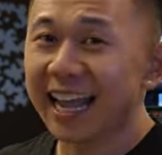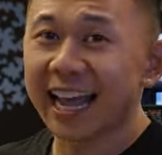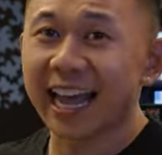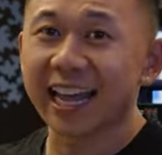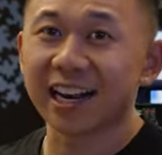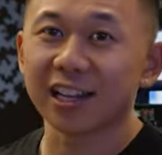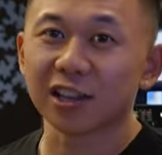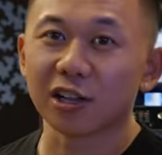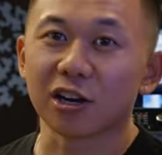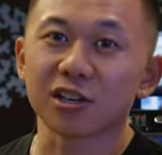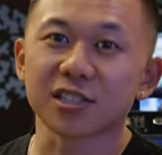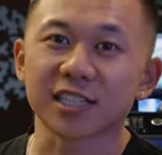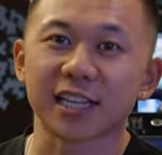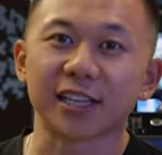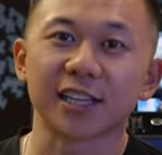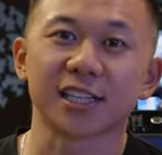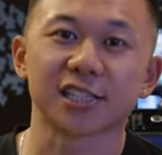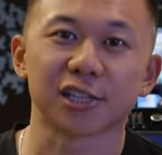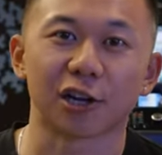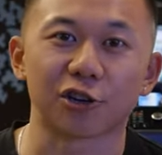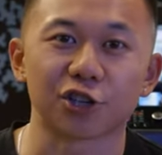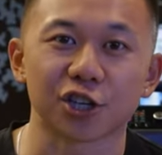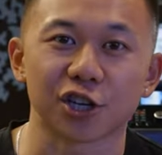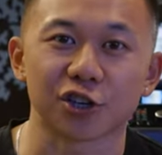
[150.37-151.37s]
and alongside
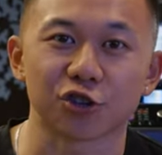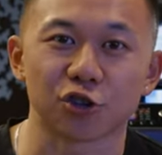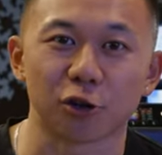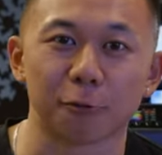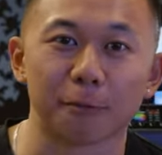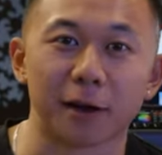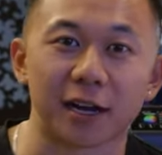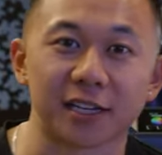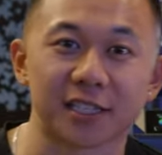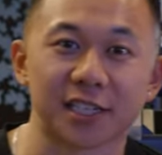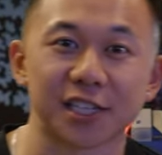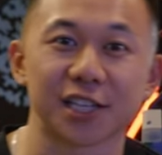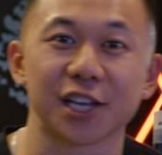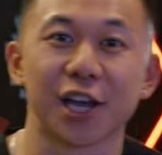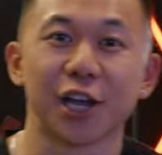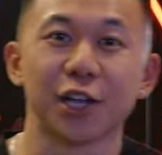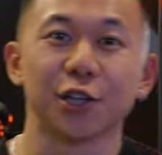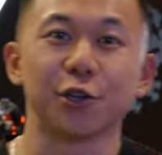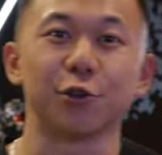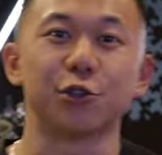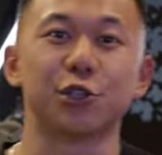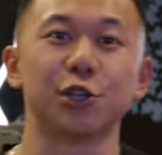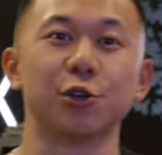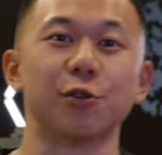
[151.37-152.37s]
these larger control boxes,
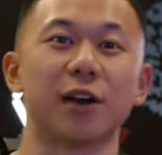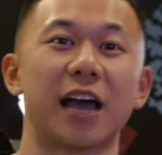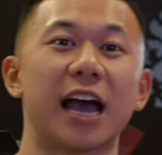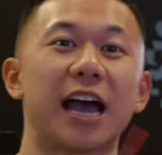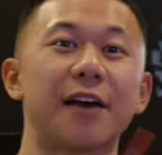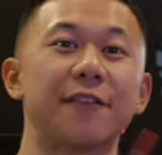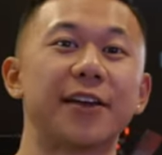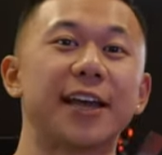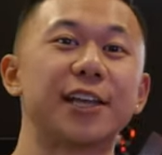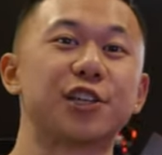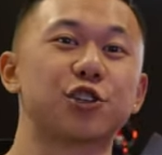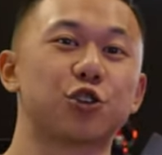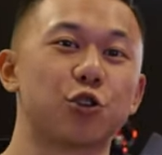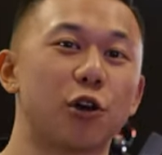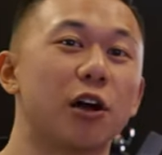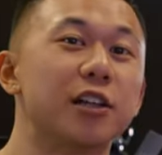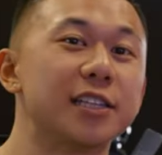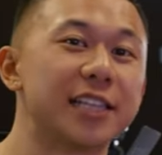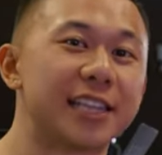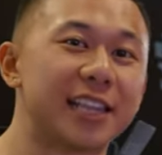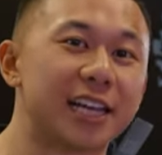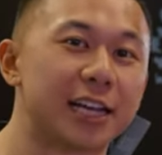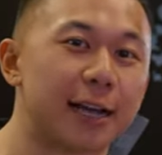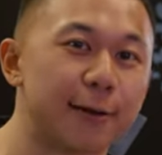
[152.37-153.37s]
you do have a
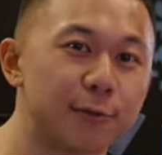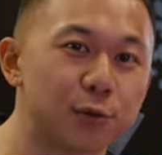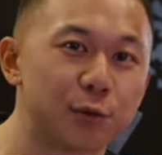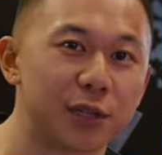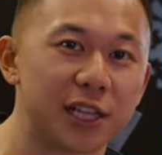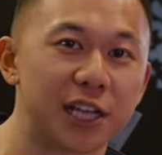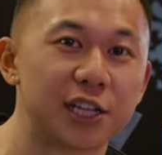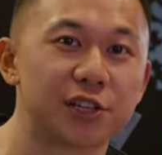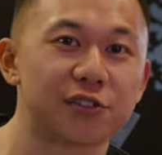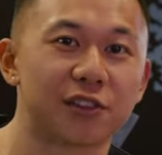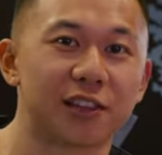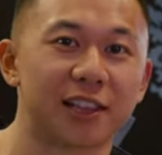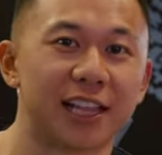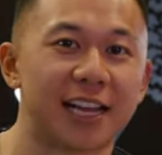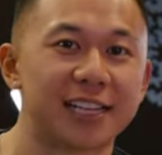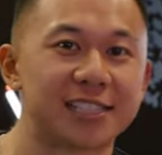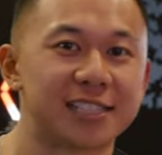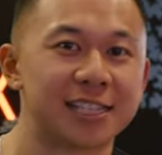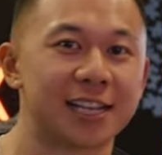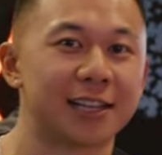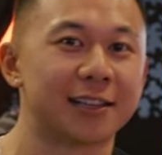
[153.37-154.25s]
trolley that comes with each of the lights.